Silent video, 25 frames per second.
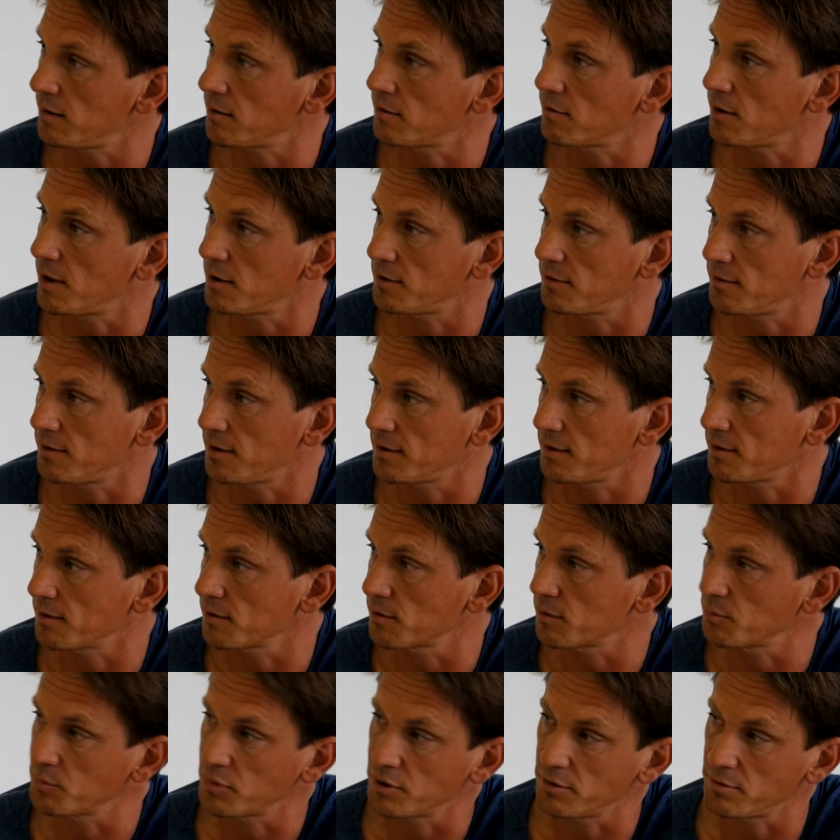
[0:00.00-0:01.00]
you graduate in
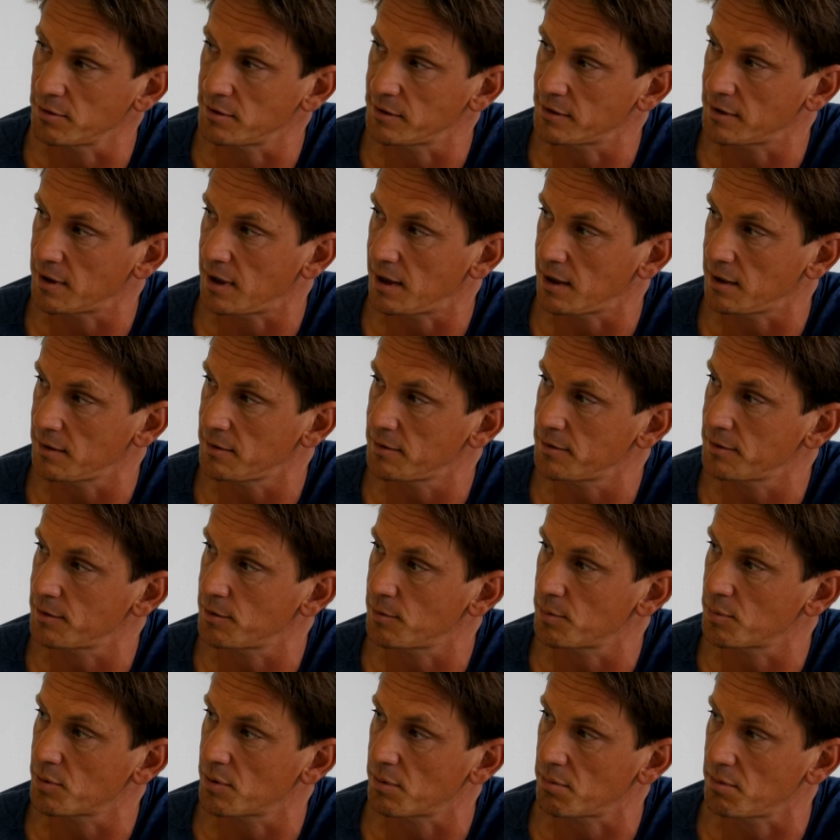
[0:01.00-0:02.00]
computer science,
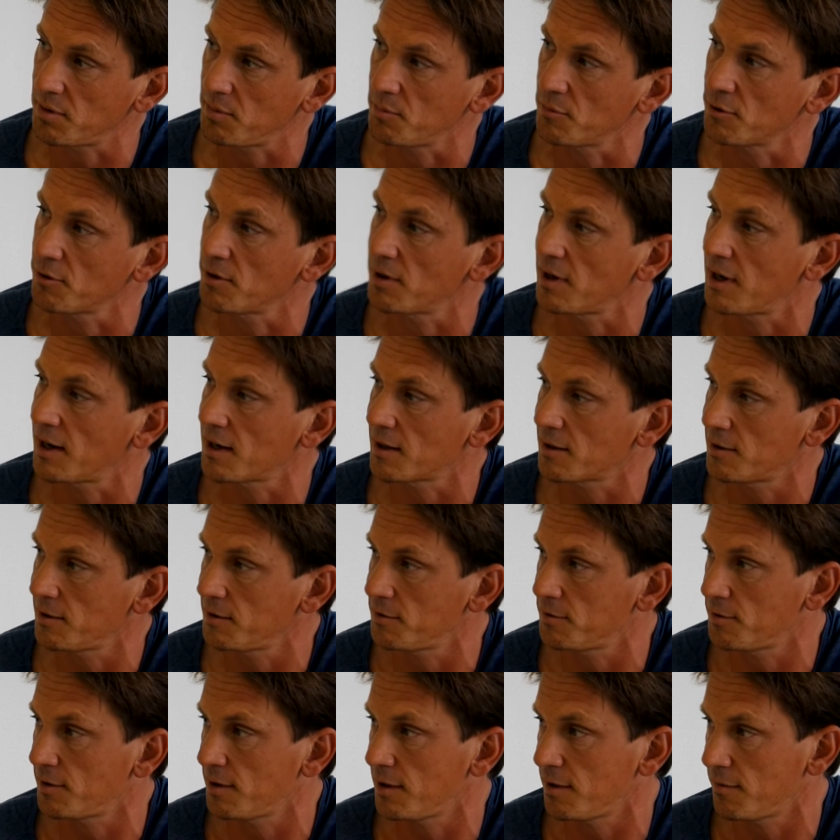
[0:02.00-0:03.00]
you're probably more likely
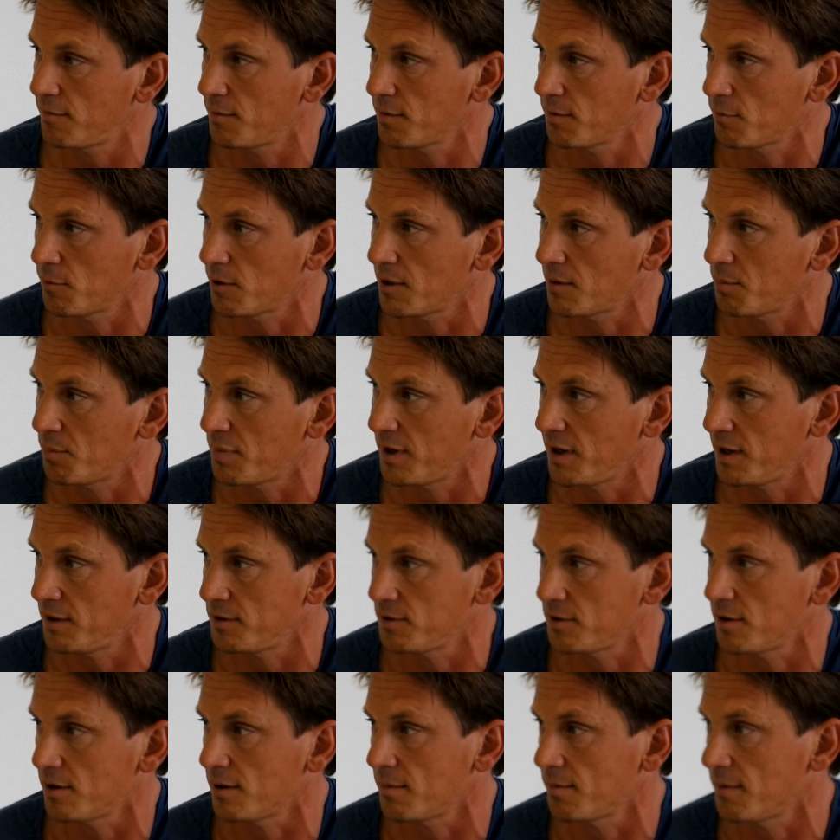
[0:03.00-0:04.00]
to have a well-paid
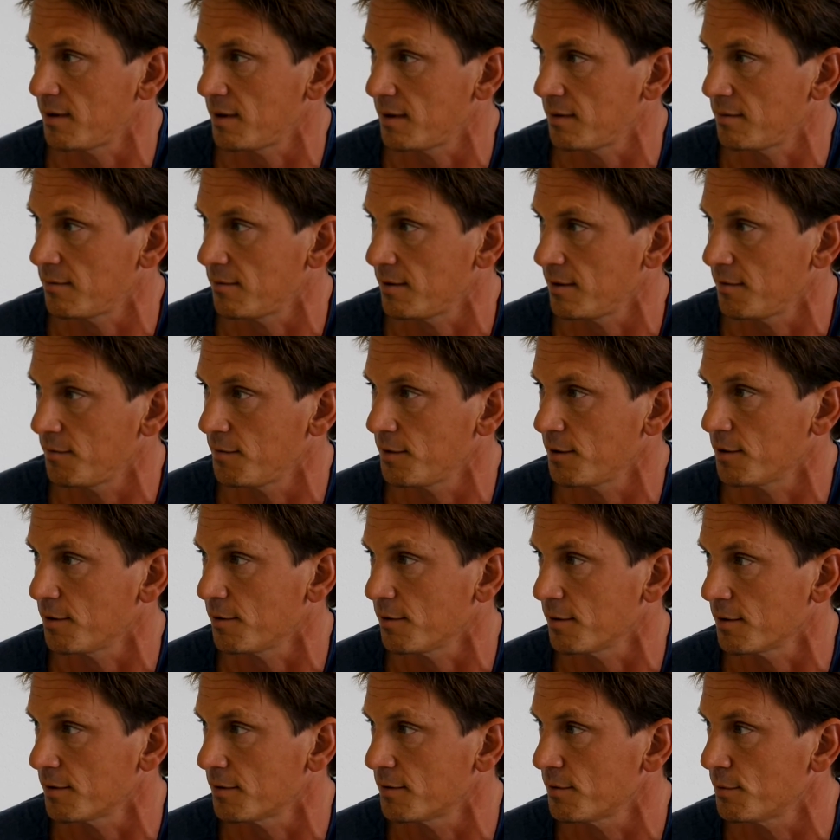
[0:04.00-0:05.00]
job than if you're
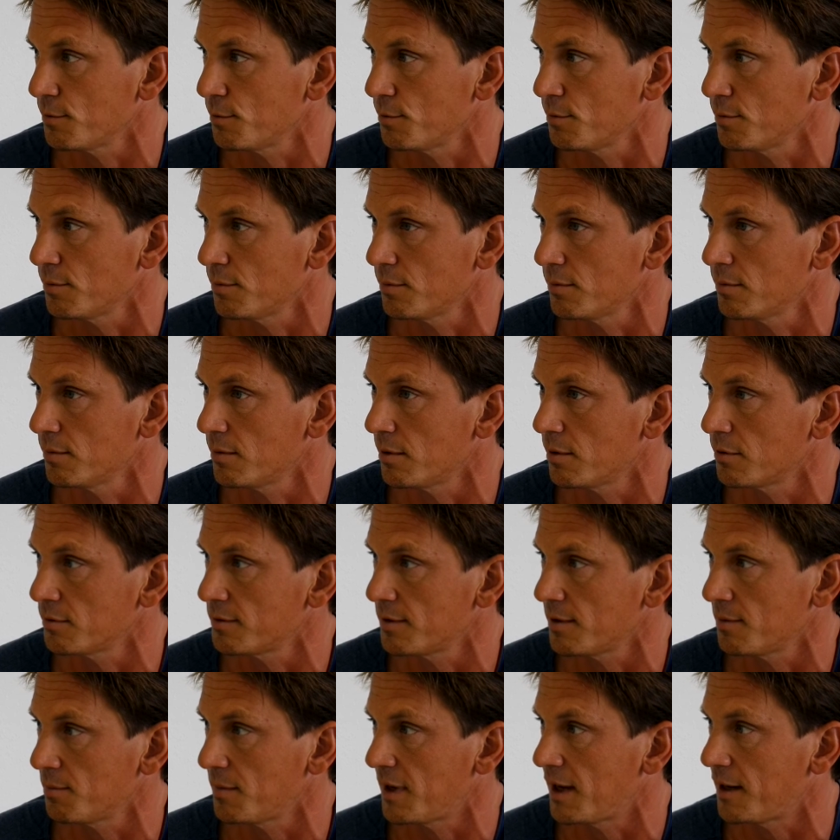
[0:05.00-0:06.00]
going to
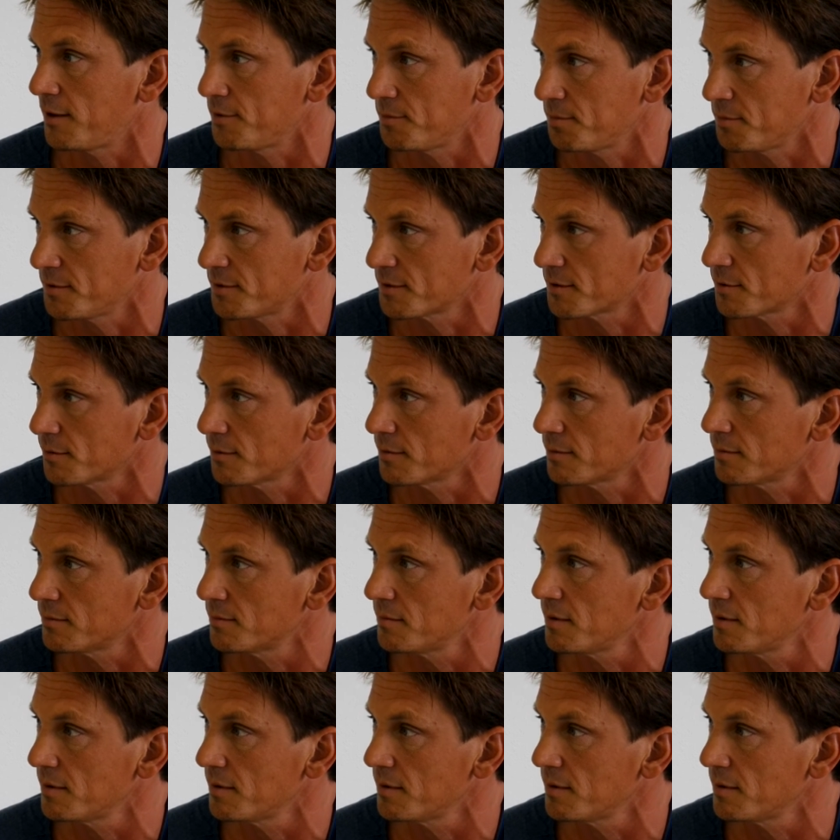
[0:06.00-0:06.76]
hotel management school.